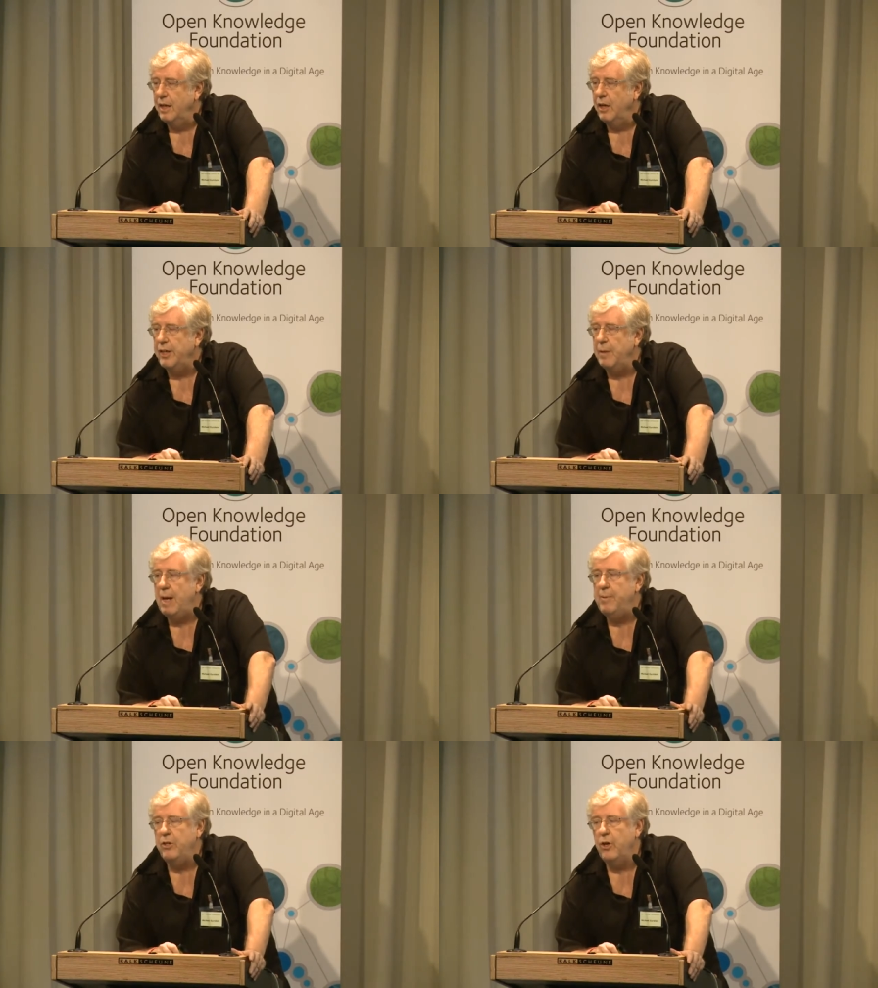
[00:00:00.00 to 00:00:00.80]
Okay,
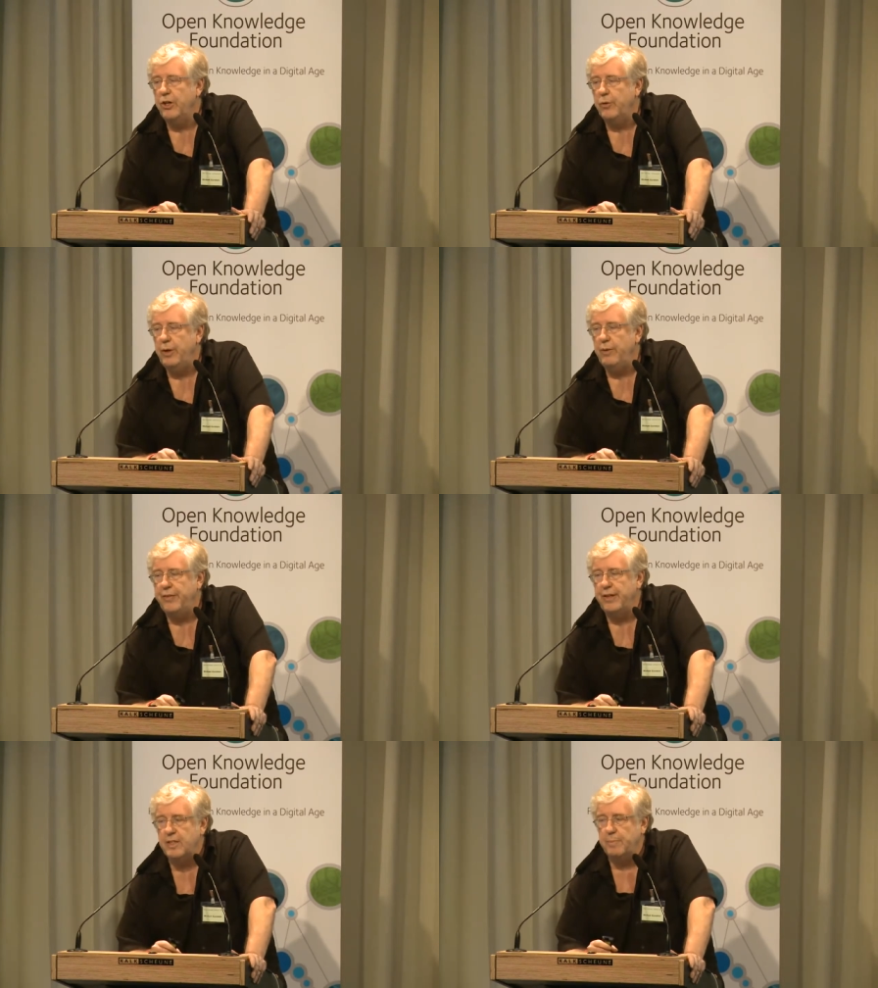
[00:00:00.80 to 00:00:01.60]
maybe you don't agree with
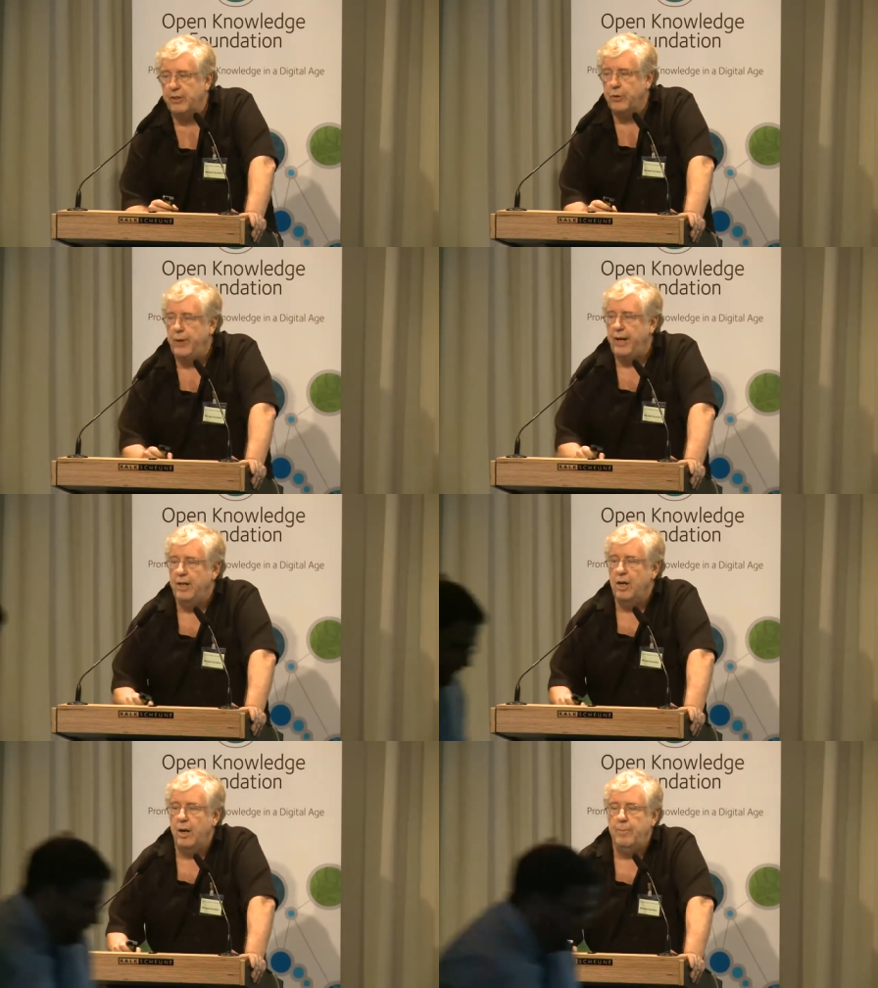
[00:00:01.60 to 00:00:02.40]
this, but
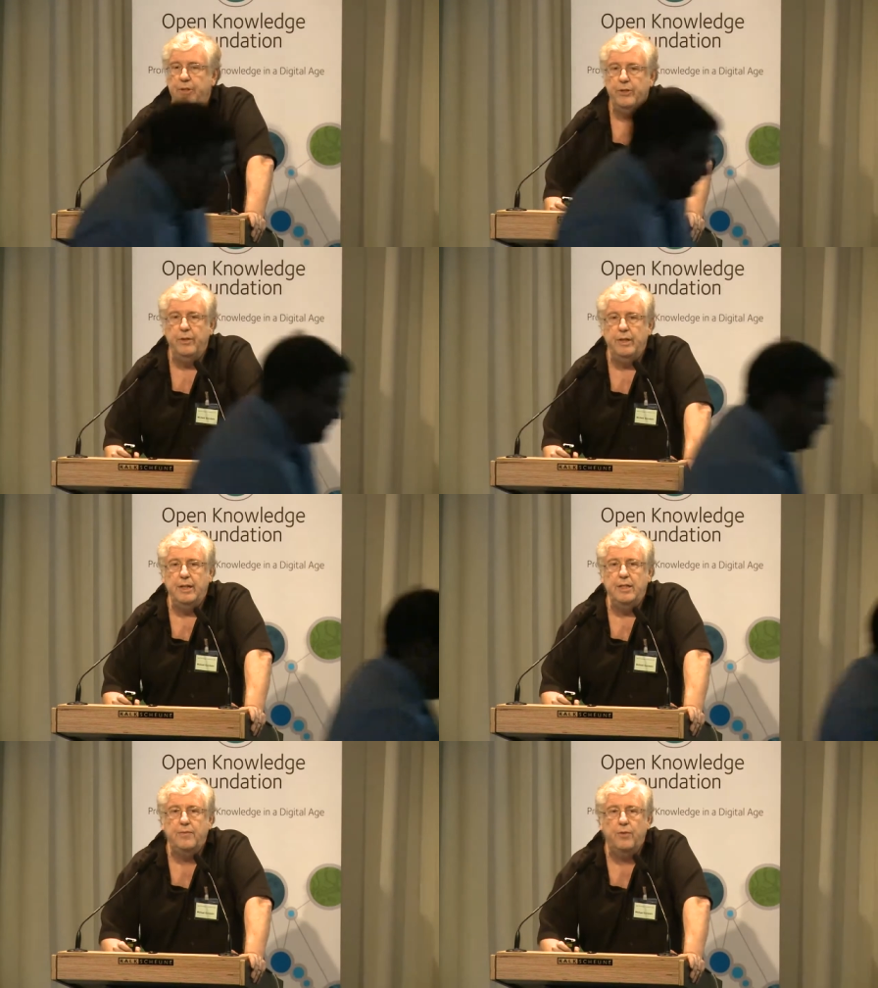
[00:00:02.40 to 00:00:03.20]
creating
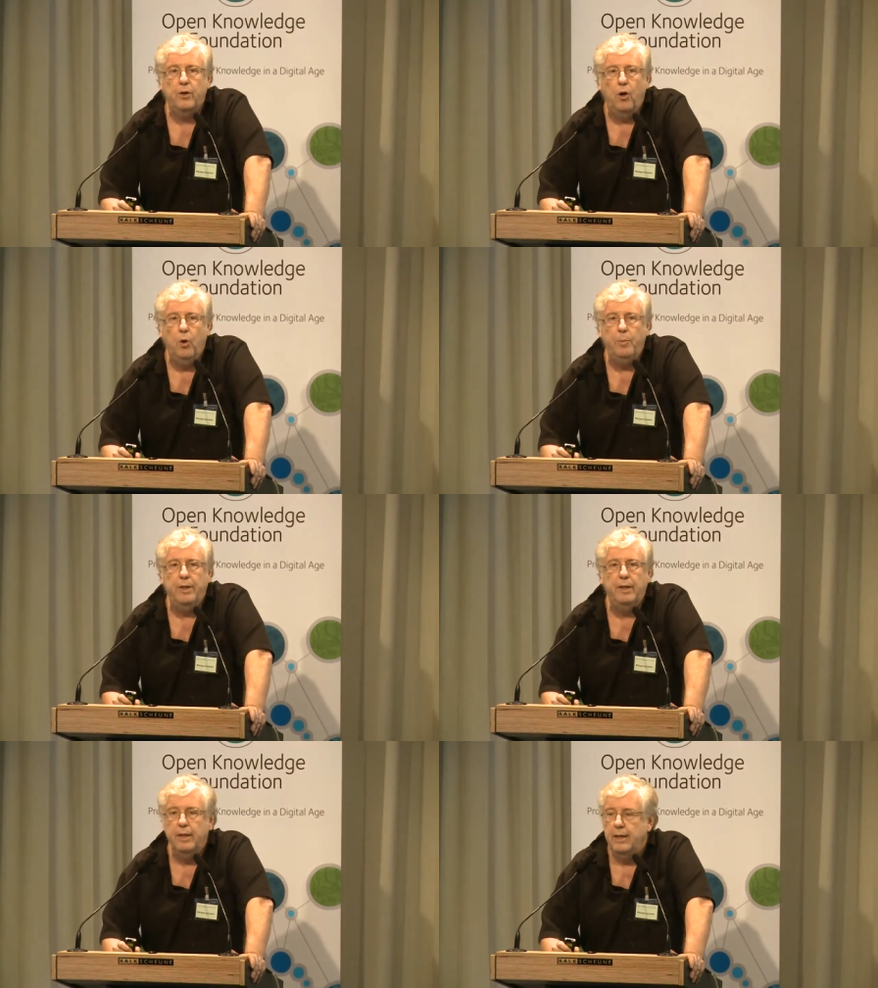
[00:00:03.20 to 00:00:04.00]
opportunities for
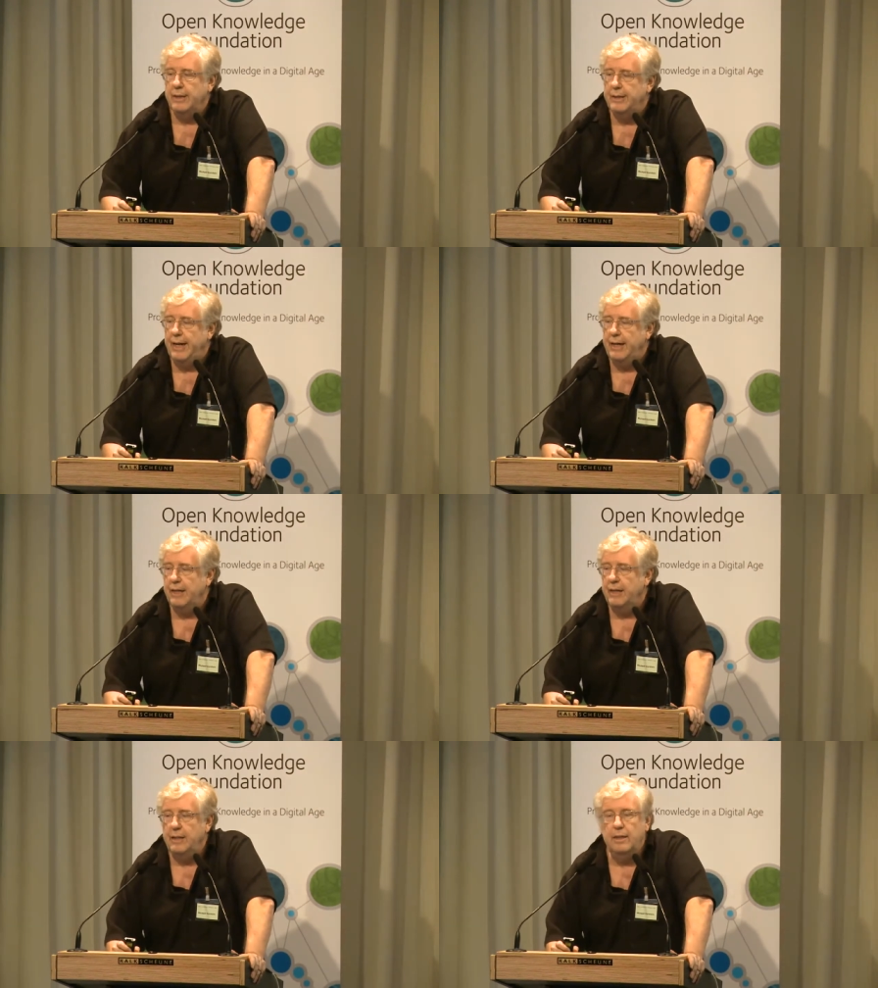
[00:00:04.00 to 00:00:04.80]
open
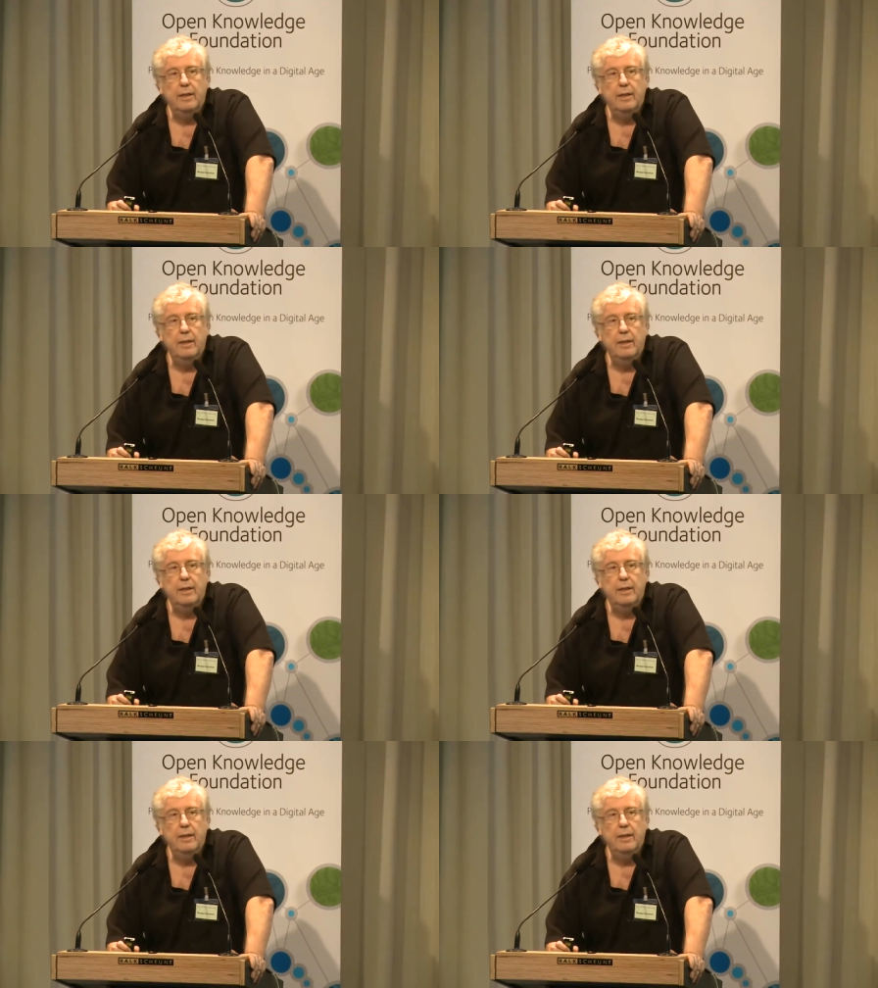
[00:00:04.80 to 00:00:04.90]
data,